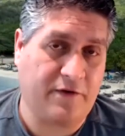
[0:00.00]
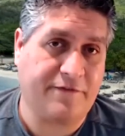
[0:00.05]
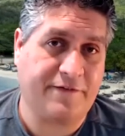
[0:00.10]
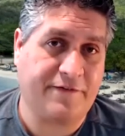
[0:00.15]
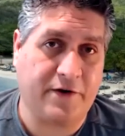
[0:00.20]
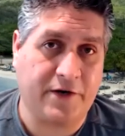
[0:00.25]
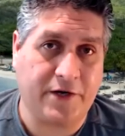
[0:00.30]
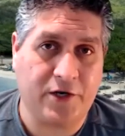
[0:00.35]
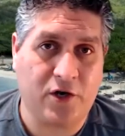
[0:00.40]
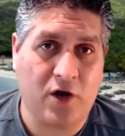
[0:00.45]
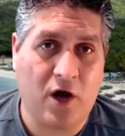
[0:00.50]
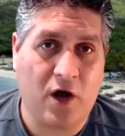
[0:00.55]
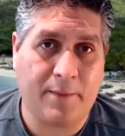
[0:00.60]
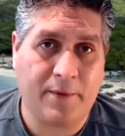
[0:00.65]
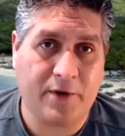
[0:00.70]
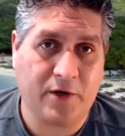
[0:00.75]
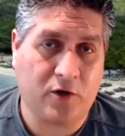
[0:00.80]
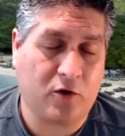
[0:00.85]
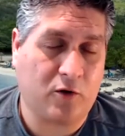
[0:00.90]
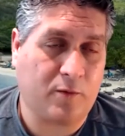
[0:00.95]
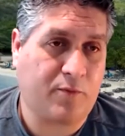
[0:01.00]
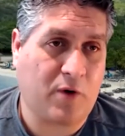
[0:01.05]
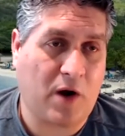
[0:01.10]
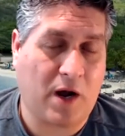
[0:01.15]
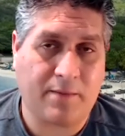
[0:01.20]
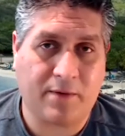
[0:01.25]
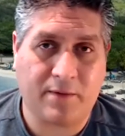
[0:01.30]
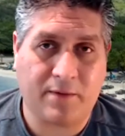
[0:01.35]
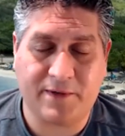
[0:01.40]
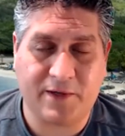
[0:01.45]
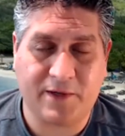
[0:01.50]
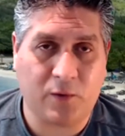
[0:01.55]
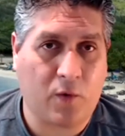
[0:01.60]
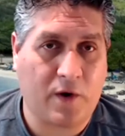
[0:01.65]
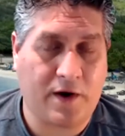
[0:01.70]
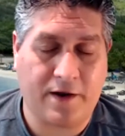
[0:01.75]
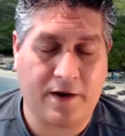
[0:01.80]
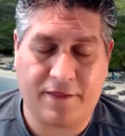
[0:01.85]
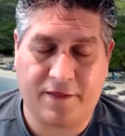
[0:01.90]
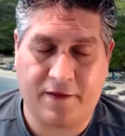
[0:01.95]
very nominal, probably
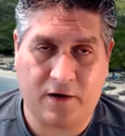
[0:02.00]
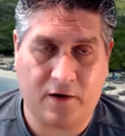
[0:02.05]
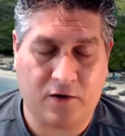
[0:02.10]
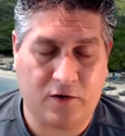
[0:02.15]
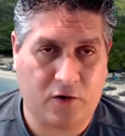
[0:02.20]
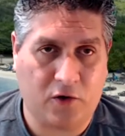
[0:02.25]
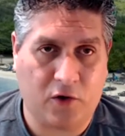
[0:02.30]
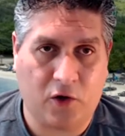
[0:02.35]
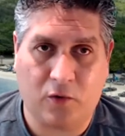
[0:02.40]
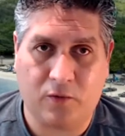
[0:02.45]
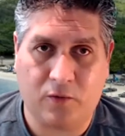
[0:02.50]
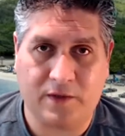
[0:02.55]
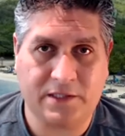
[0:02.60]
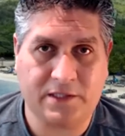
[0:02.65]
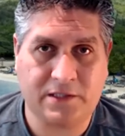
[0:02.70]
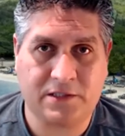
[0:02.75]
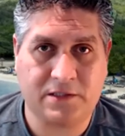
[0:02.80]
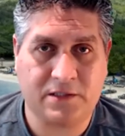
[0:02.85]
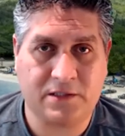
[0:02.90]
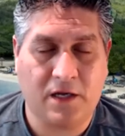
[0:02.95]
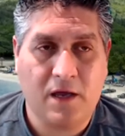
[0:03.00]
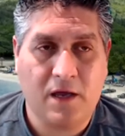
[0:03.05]
one of the lowest